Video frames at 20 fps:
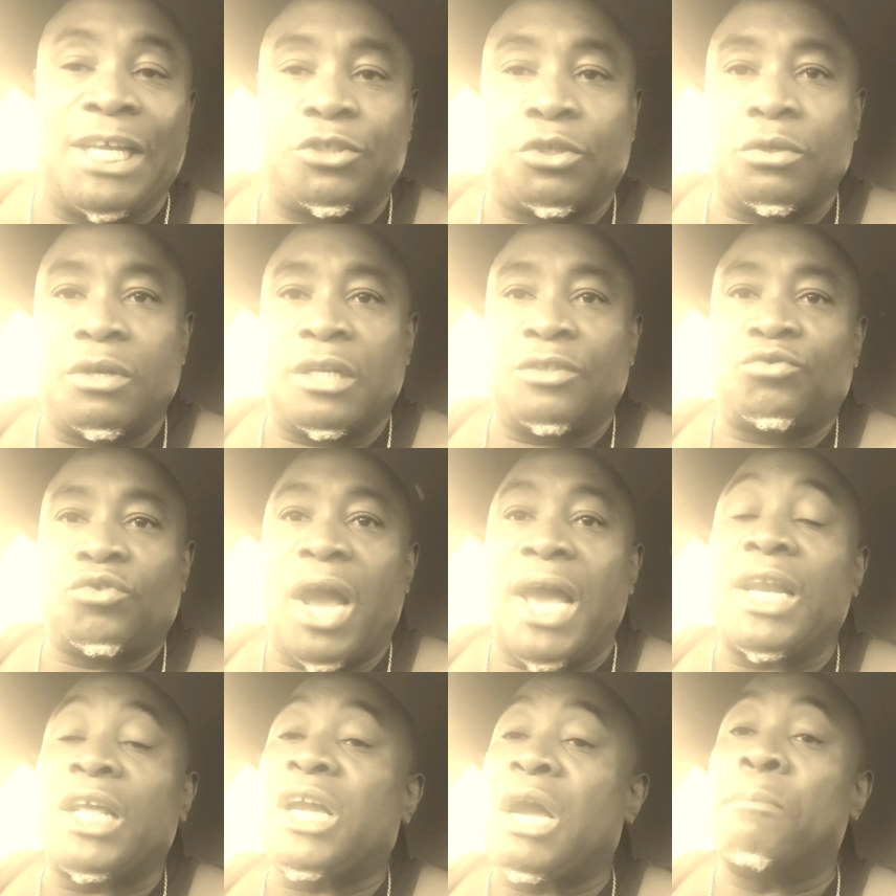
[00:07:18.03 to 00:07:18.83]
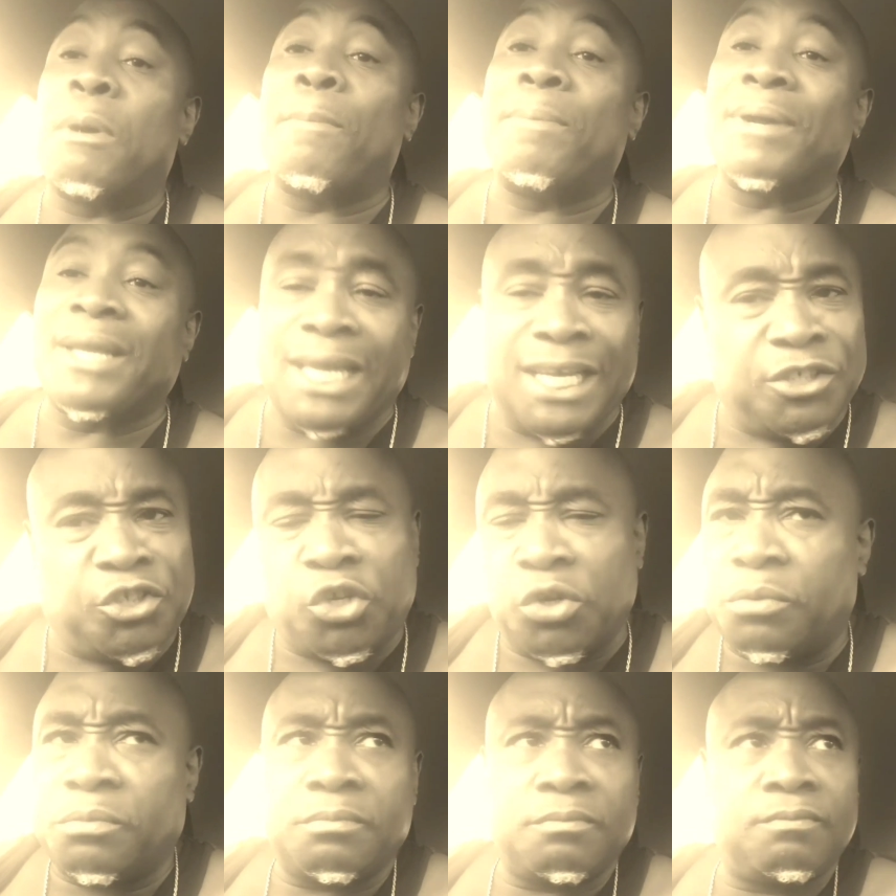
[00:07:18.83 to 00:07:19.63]
at you and trying to come up against
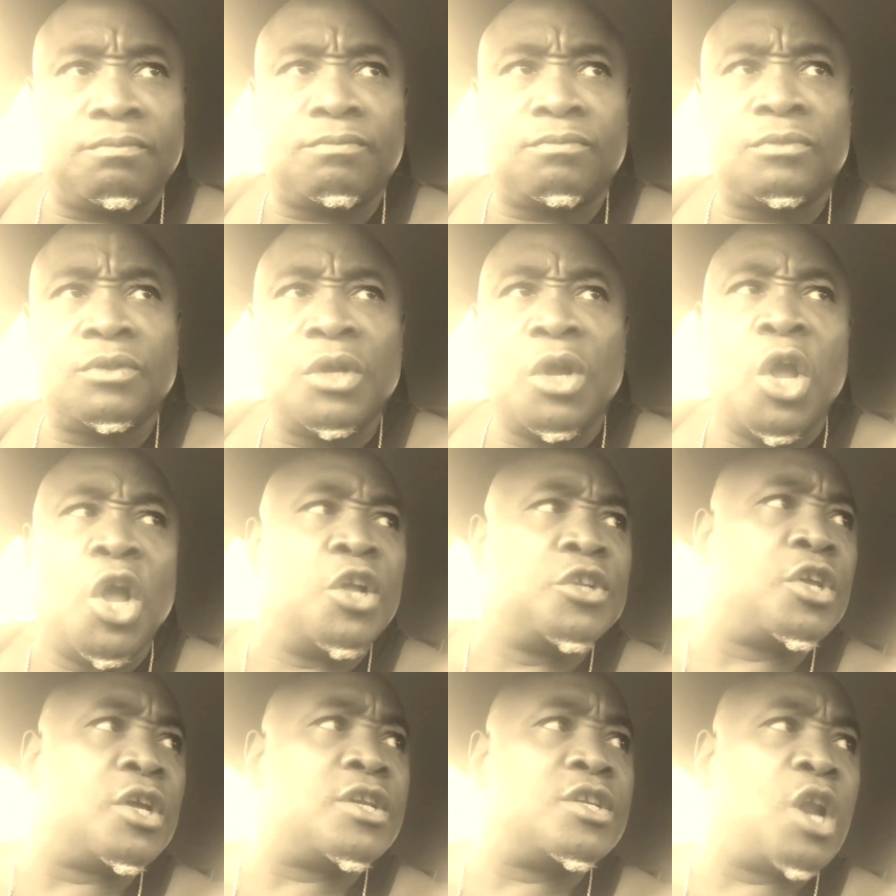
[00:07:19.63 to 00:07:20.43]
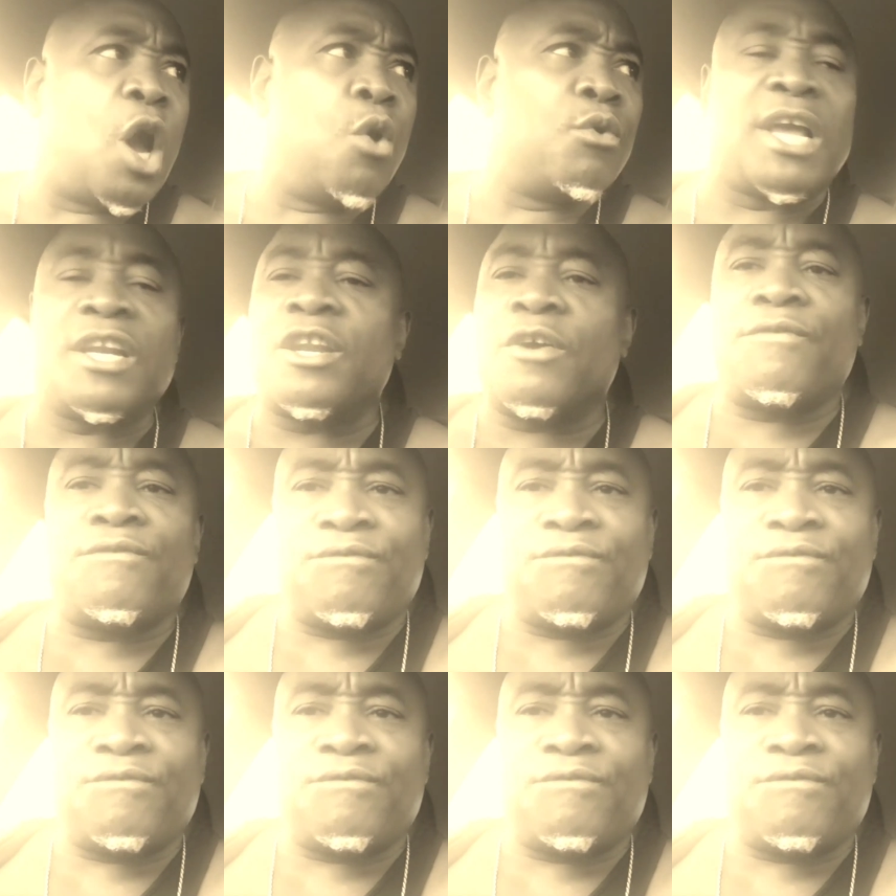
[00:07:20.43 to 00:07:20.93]
you, to know that the